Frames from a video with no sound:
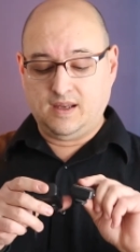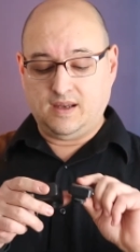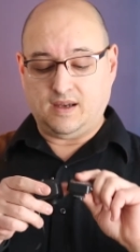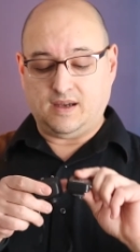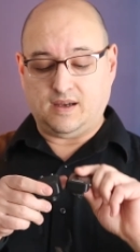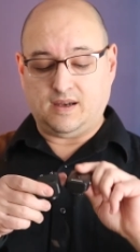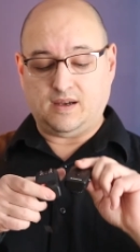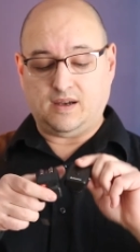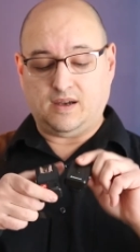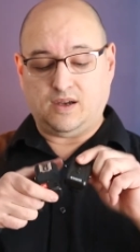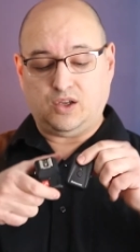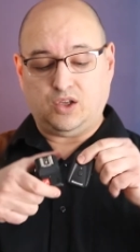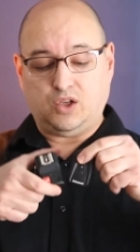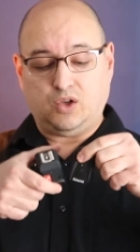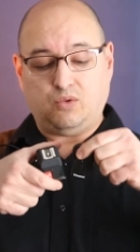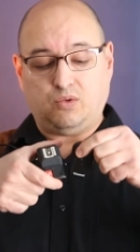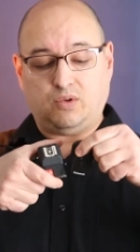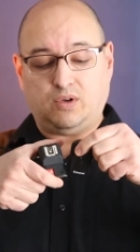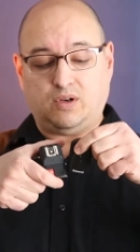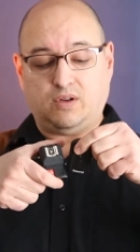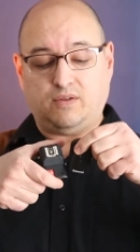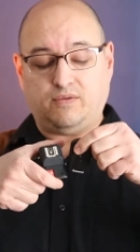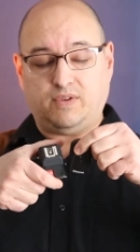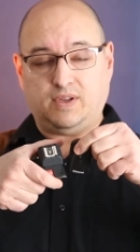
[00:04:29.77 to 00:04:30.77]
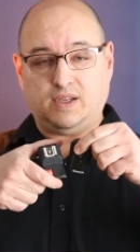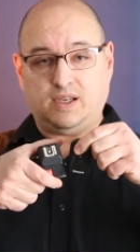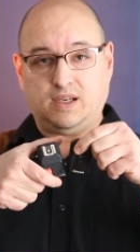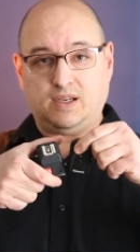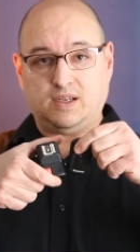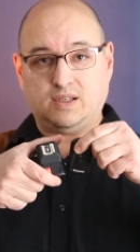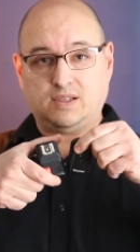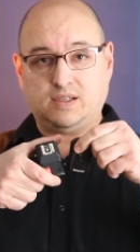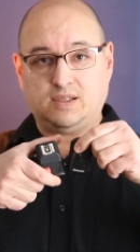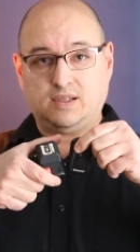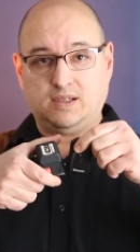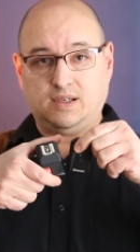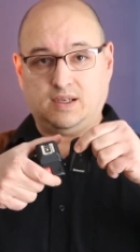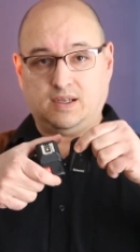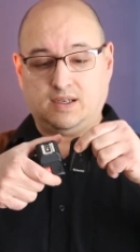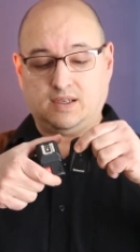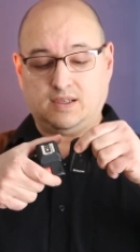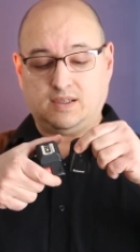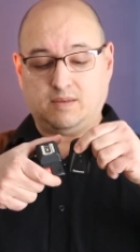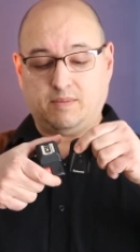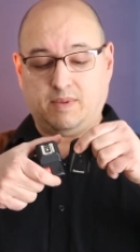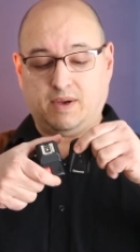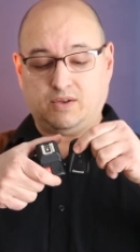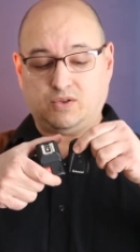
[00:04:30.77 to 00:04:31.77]
A unit of these
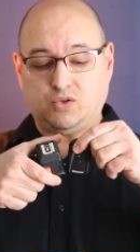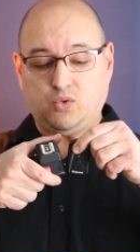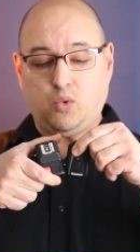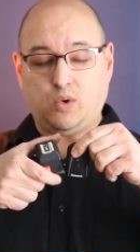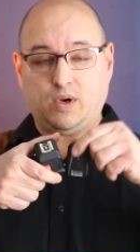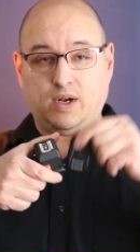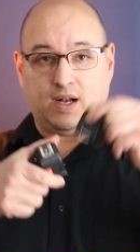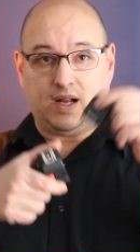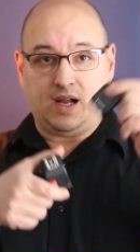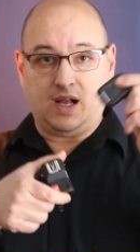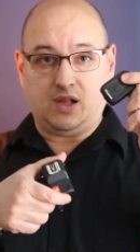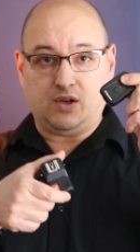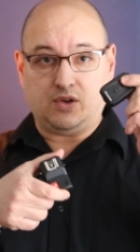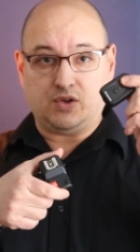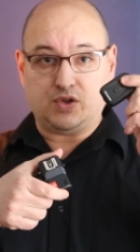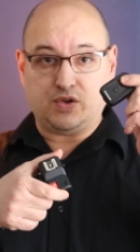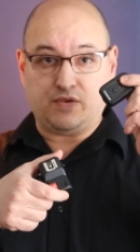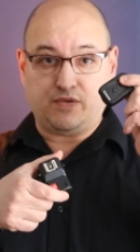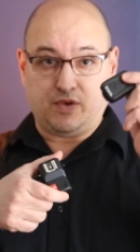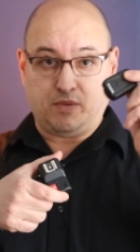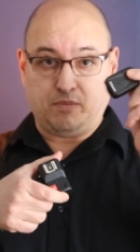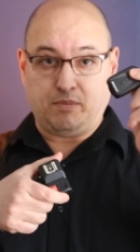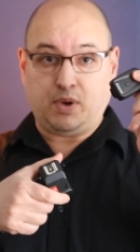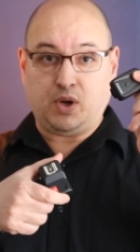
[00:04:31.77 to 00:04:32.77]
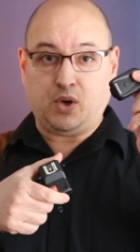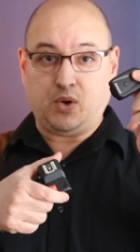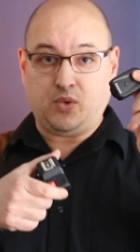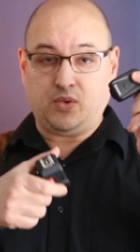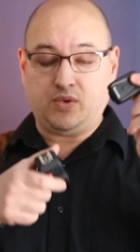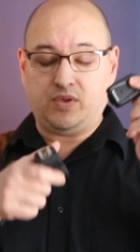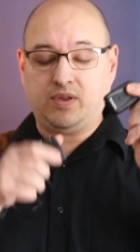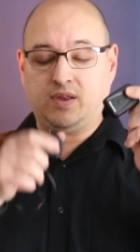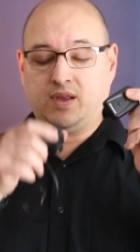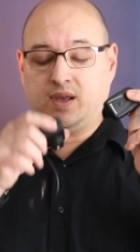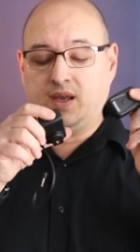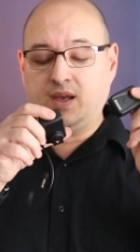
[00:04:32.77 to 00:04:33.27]
is about $20 for both